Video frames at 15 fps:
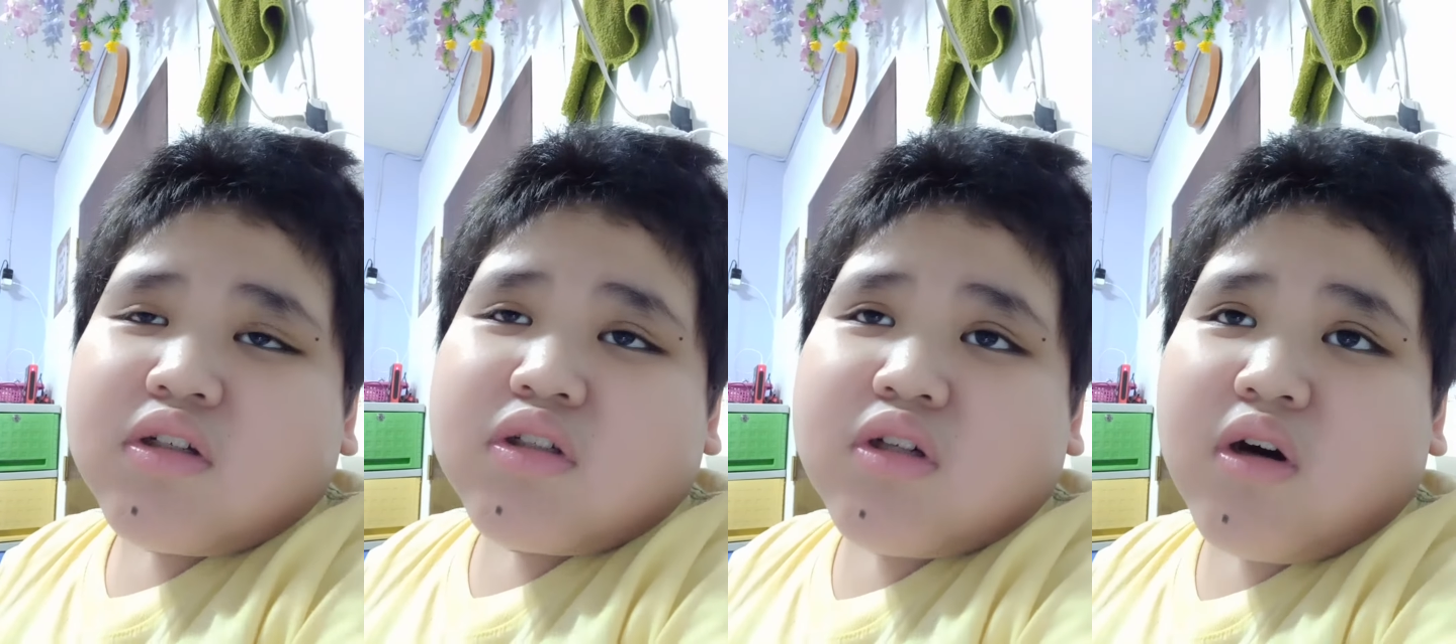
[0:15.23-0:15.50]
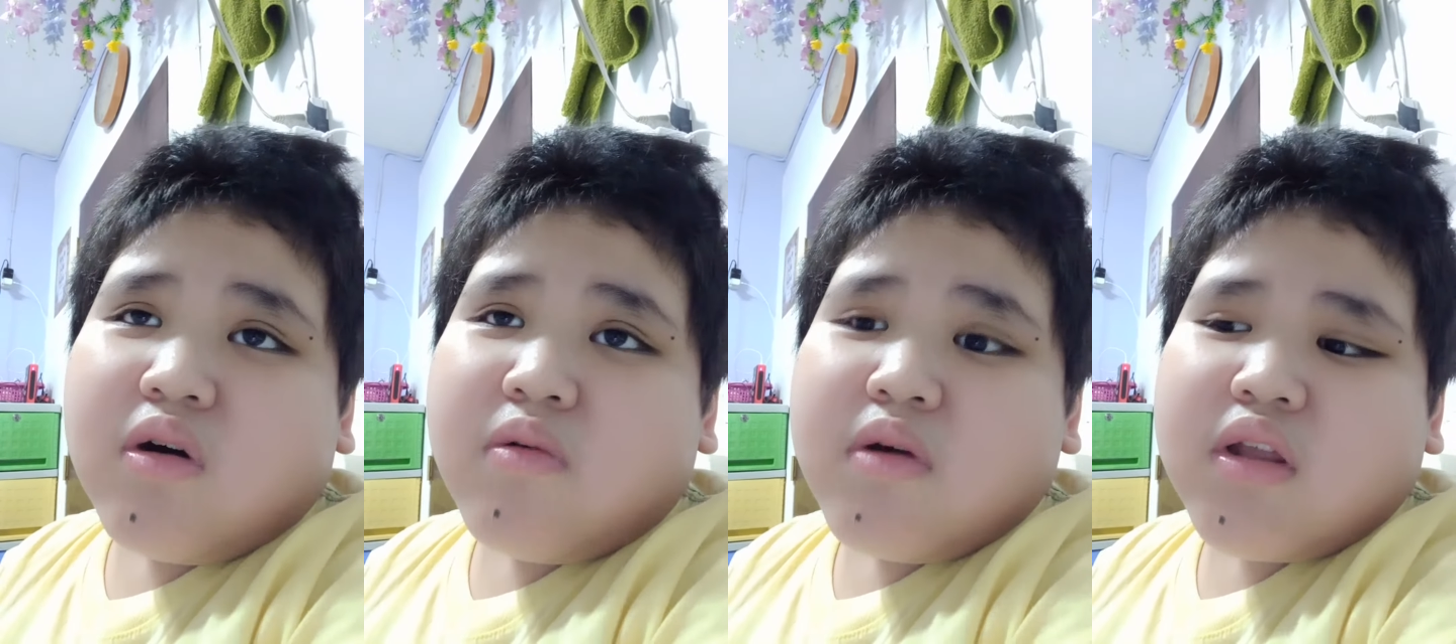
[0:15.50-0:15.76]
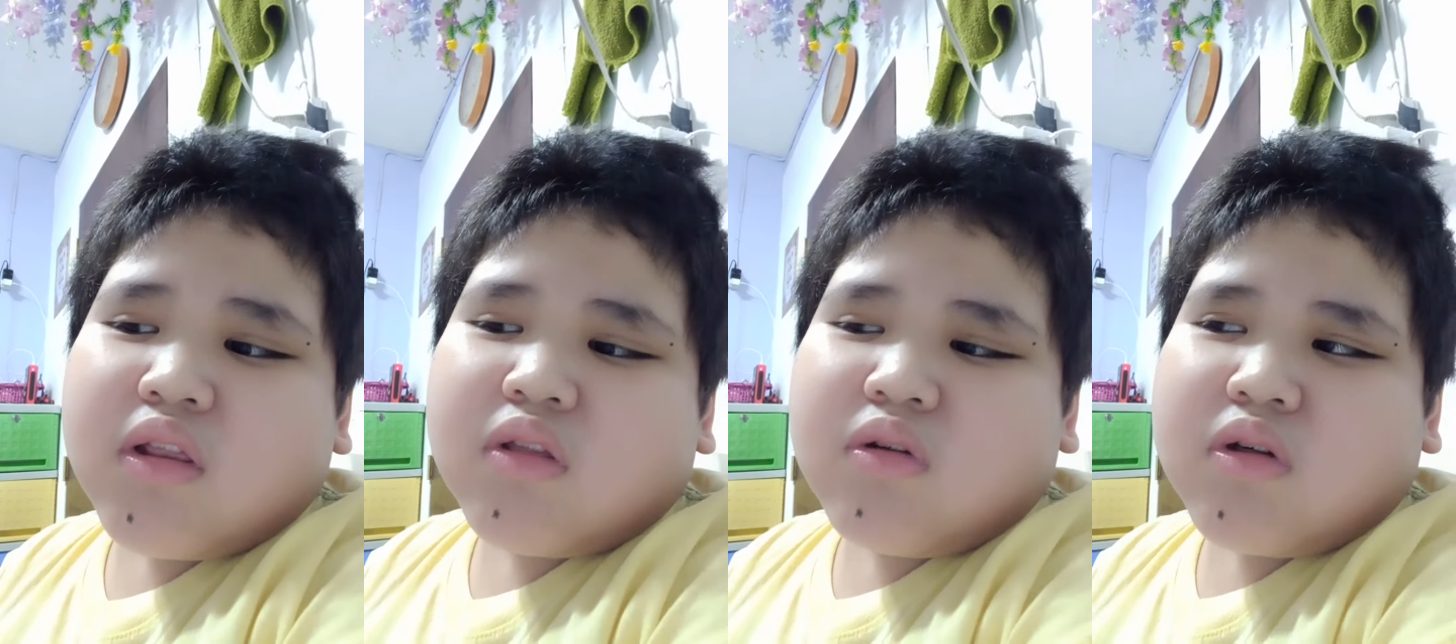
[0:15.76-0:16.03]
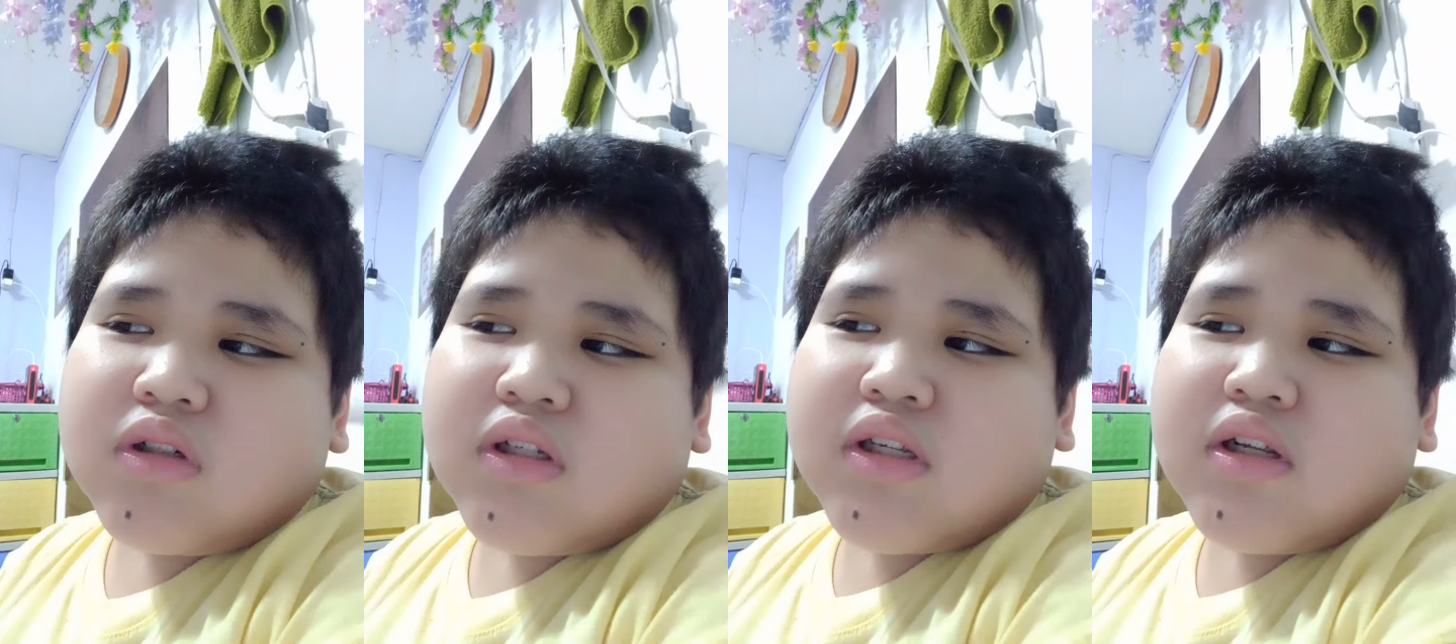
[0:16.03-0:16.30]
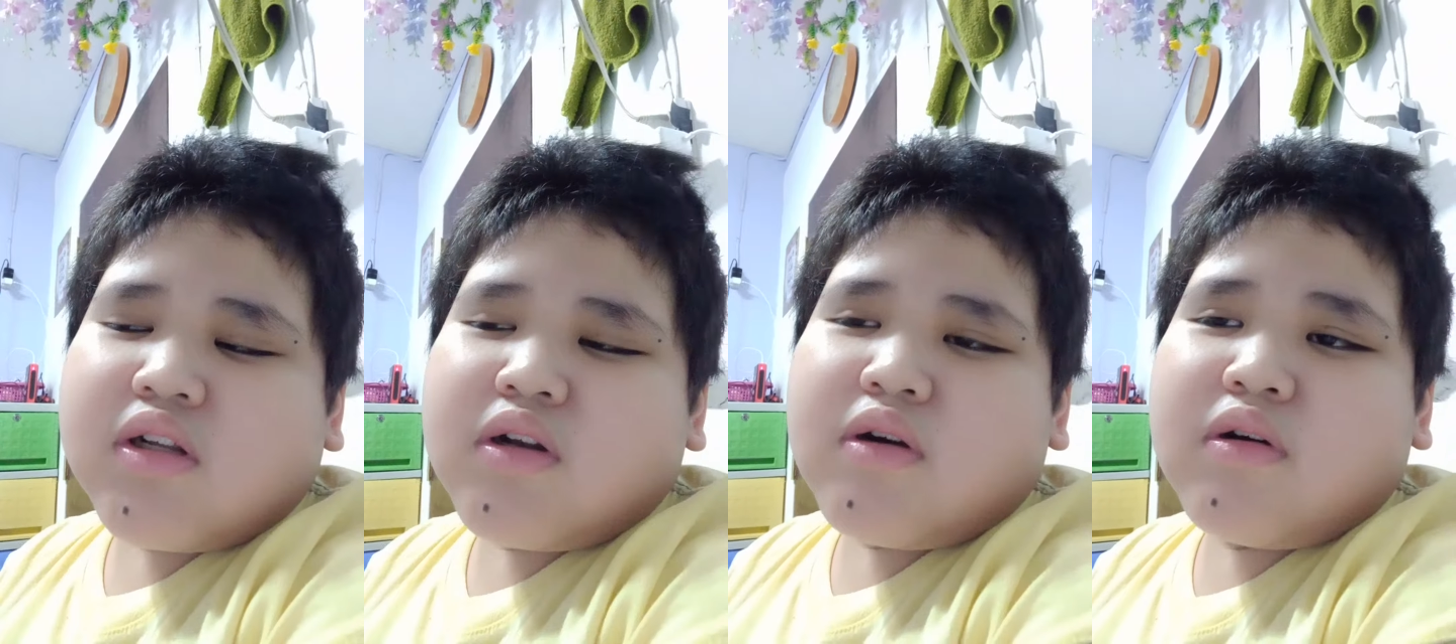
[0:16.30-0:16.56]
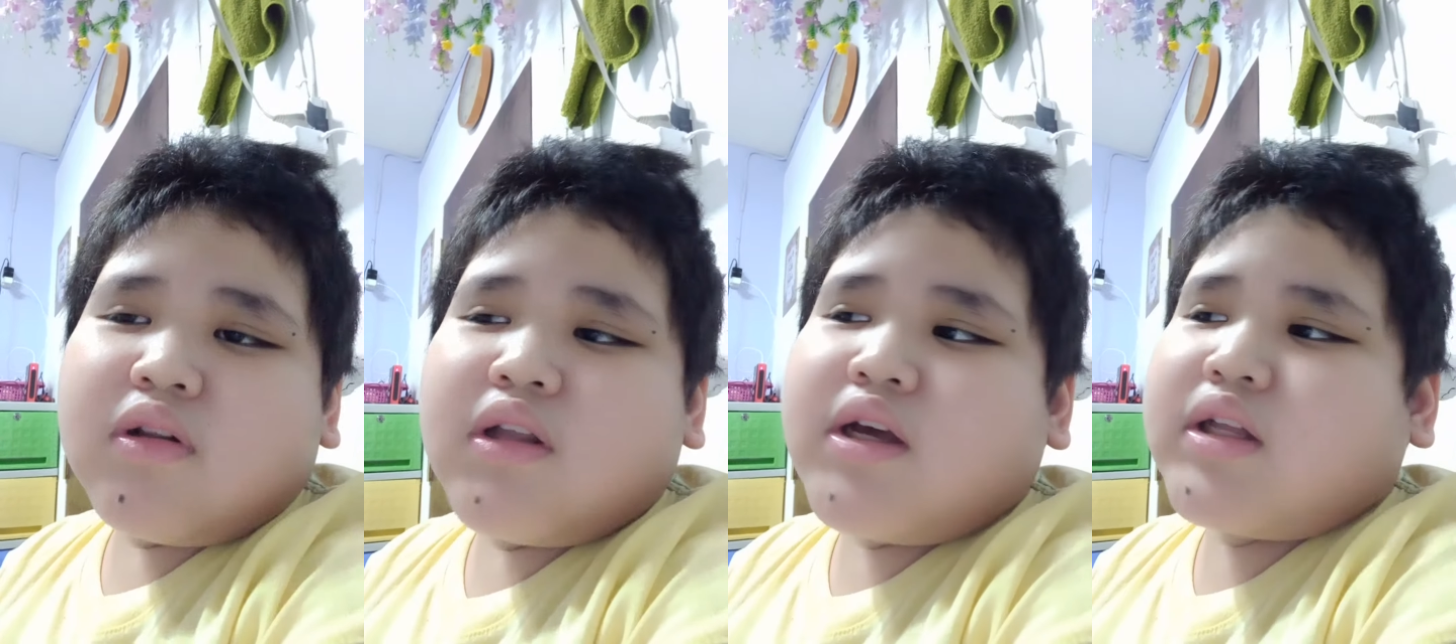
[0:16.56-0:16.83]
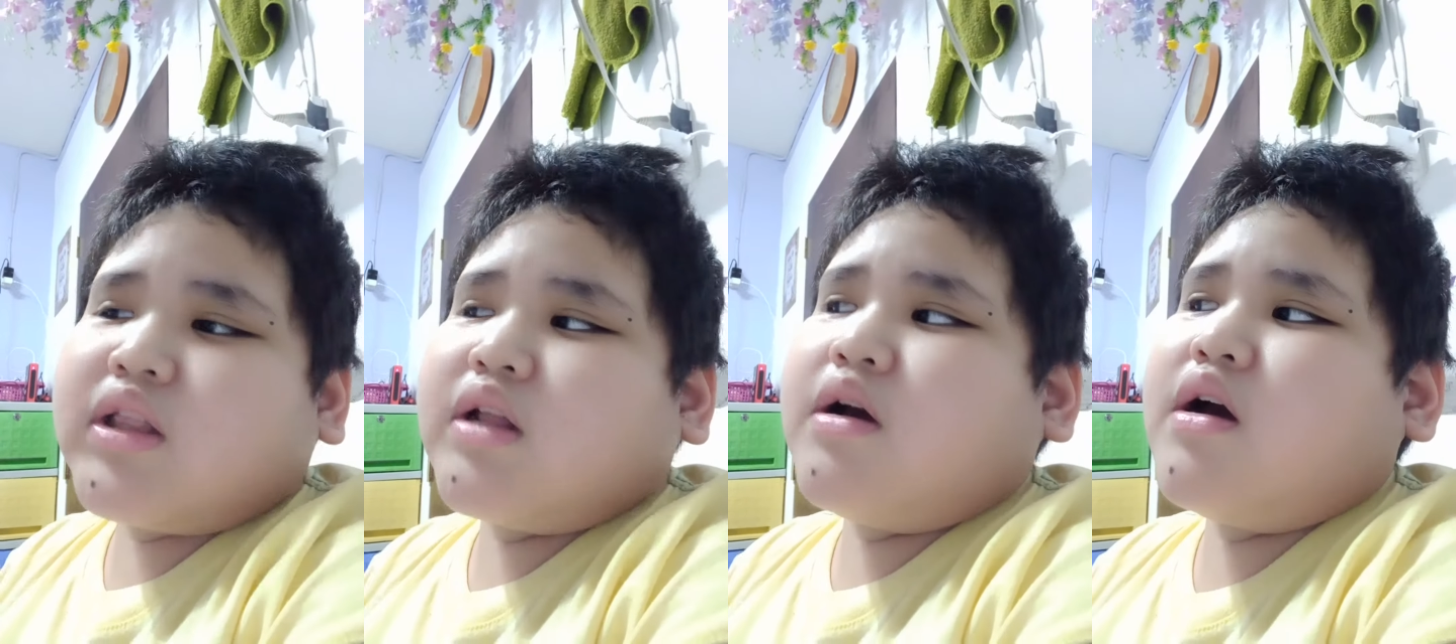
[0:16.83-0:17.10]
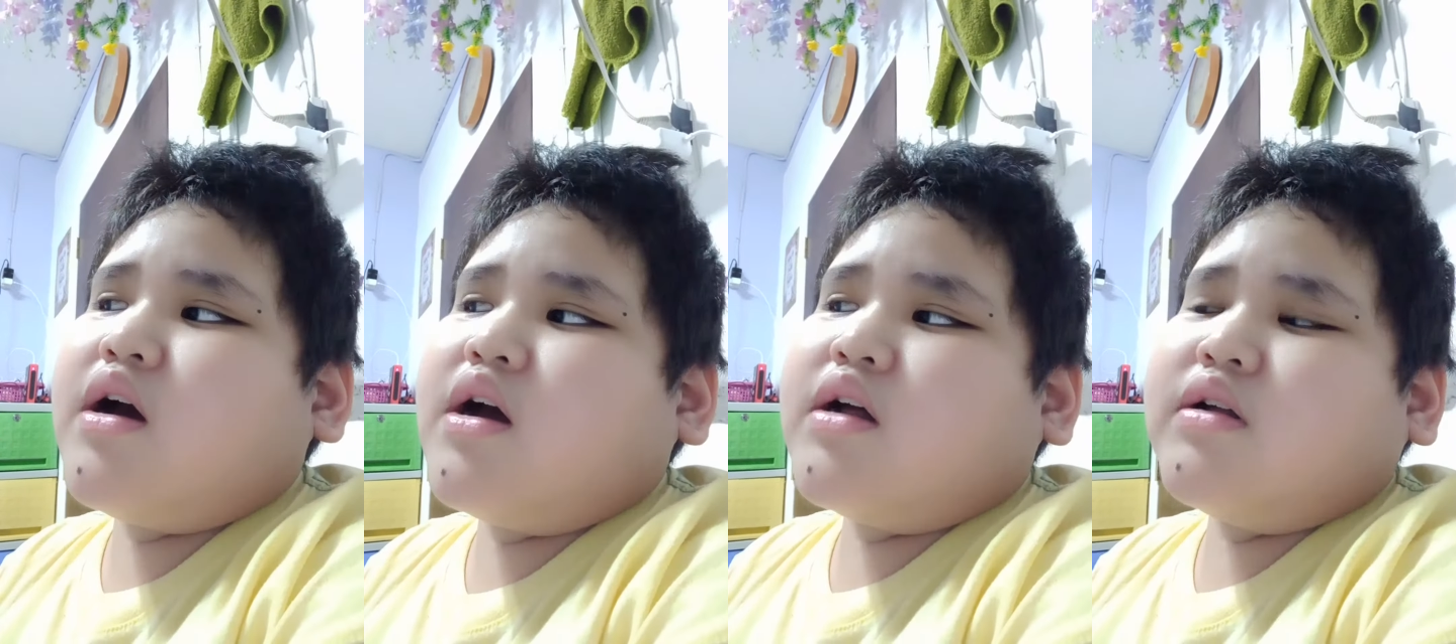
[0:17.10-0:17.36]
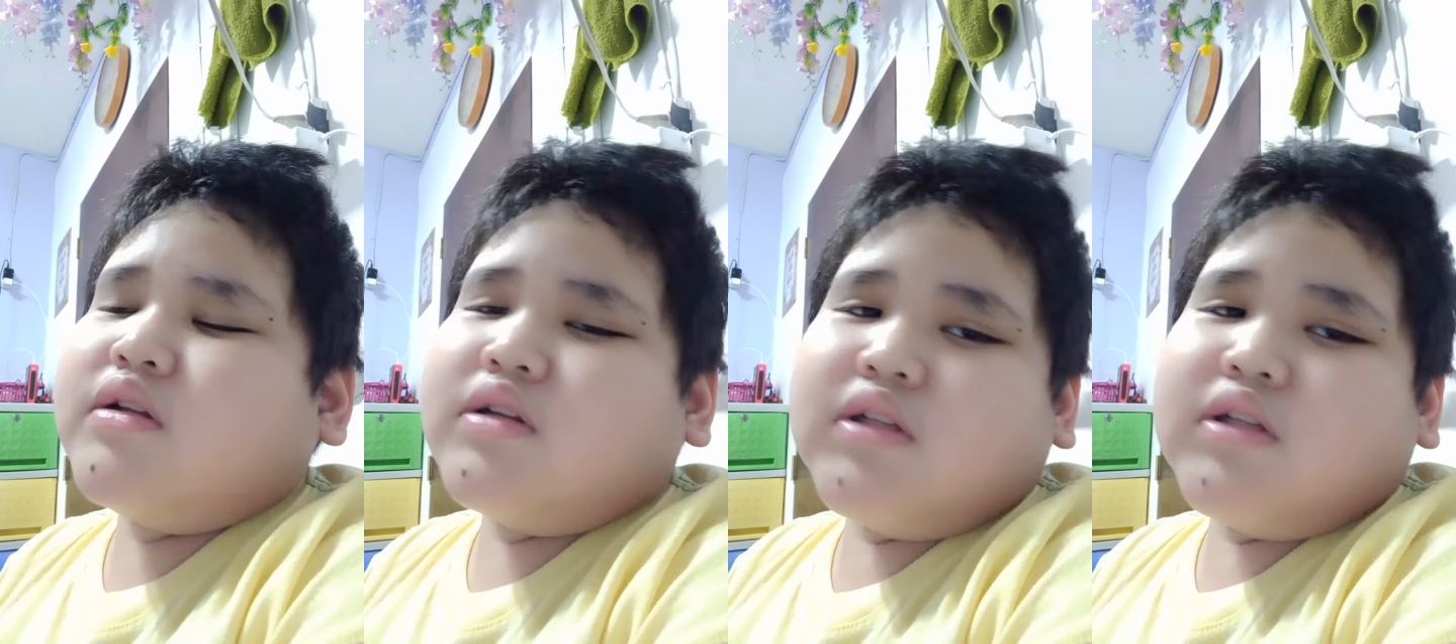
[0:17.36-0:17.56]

going towards you know like the